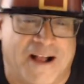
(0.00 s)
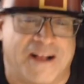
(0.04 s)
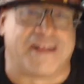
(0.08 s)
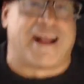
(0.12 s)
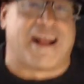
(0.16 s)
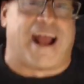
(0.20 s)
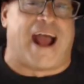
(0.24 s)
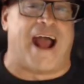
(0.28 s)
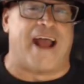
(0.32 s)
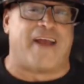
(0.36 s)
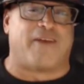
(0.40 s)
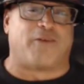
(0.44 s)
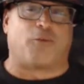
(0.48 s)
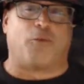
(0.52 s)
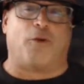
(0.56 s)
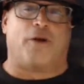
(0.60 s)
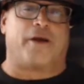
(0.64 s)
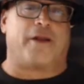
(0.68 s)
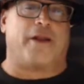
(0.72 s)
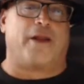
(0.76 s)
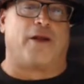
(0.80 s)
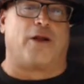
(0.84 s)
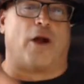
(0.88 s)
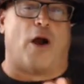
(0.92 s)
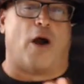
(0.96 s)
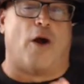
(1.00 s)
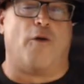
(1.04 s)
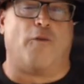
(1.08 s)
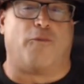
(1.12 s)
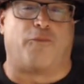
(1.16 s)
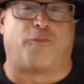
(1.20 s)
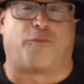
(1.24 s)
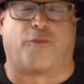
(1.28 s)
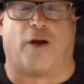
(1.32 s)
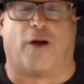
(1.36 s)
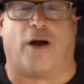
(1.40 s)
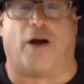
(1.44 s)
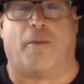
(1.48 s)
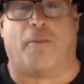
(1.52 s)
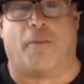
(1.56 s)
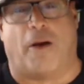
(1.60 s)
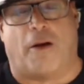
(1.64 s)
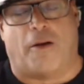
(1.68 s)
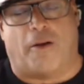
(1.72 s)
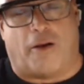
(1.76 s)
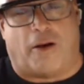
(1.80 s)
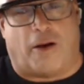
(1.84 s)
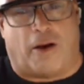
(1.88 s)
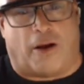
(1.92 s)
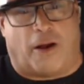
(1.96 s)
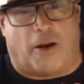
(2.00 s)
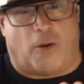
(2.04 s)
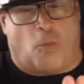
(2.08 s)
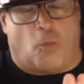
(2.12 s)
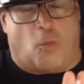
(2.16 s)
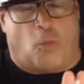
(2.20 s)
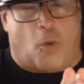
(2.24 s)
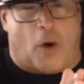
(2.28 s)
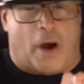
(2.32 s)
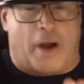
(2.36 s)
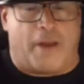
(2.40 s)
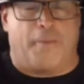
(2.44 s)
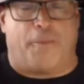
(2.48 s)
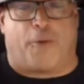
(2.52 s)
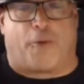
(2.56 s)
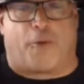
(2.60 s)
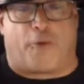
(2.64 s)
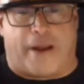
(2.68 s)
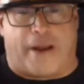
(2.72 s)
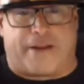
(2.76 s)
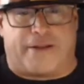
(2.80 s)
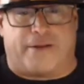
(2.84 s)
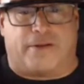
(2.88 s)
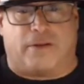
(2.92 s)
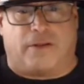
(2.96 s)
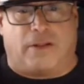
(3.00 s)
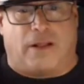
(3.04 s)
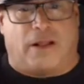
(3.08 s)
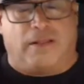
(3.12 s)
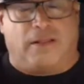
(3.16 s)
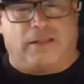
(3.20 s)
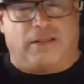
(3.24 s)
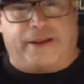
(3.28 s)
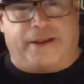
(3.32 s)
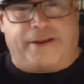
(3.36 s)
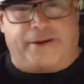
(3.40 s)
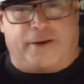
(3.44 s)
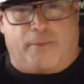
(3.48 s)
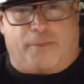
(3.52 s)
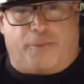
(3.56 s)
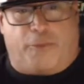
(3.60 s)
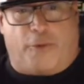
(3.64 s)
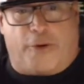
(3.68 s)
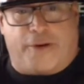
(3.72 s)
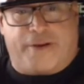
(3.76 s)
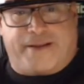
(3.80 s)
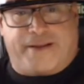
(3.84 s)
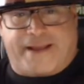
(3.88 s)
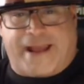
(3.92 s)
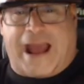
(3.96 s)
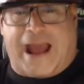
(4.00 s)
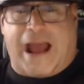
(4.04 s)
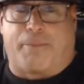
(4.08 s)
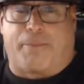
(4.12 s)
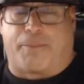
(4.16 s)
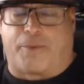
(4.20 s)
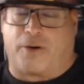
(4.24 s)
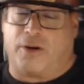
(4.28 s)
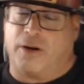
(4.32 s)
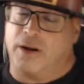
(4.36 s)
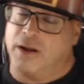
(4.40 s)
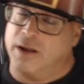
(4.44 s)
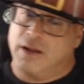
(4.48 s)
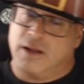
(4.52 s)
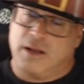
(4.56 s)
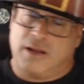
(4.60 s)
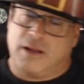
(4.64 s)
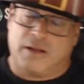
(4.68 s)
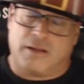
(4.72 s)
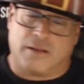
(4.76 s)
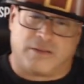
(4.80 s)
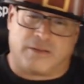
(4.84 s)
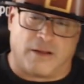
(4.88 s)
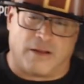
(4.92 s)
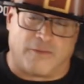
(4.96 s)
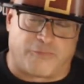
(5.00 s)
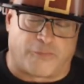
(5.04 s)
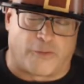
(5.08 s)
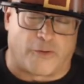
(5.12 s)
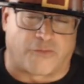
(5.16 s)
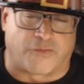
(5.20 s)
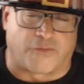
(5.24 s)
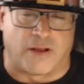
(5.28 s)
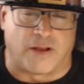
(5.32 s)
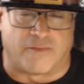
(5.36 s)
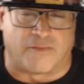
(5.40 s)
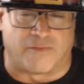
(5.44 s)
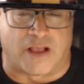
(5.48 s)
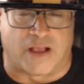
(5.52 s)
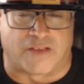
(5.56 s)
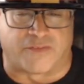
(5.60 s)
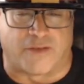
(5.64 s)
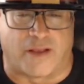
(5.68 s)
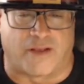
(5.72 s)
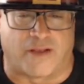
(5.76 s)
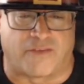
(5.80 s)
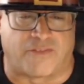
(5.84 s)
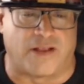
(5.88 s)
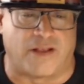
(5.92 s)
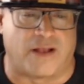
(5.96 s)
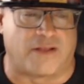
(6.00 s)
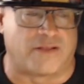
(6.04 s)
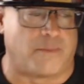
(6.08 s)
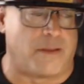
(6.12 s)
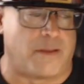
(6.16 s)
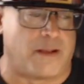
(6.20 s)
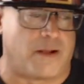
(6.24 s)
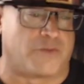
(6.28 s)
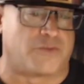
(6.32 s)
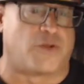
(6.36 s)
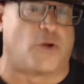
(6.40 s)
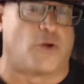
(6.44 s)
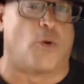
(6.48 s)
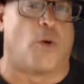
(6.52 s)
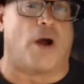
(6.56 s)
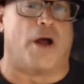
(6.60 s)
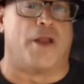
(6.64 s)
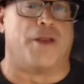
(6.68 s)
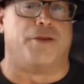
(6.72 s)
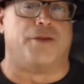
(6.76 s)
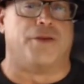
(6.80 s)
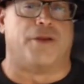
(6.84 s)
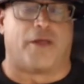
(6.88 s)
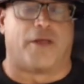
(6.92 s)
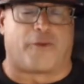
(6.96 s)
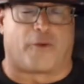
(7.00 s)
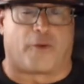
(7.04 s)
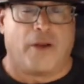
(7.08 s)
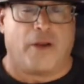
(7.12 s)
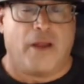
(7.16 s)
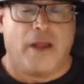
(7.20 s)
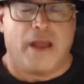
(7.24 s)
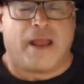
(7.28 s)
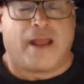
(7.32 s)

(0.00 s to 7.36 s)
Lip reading: Guys, we're going to go from one perennial leaderboard capper, the First Lady of Las Vegas, Dionne D'Amico, to another.